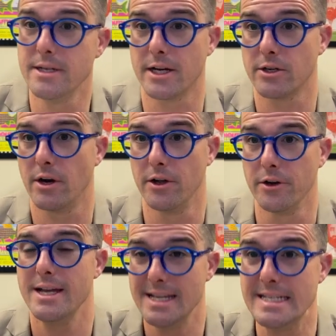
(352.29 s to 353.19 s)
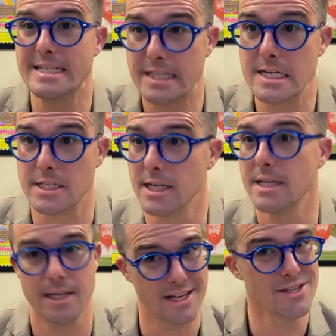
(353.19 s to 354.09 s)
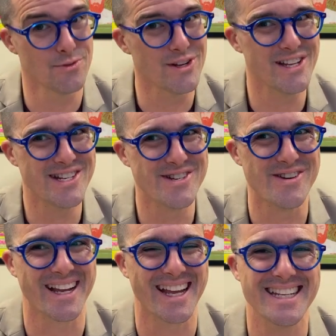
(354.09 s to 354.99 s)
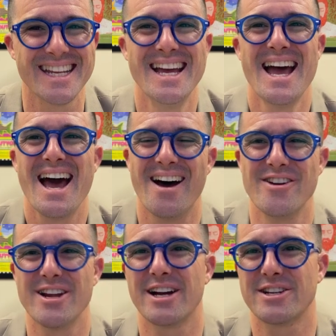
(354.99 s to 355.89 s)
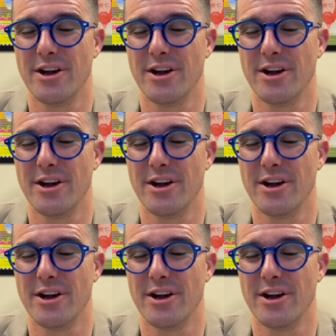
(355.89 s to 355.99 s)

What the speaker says: Dr. Elder is teaching, he is really doing it, or Dr.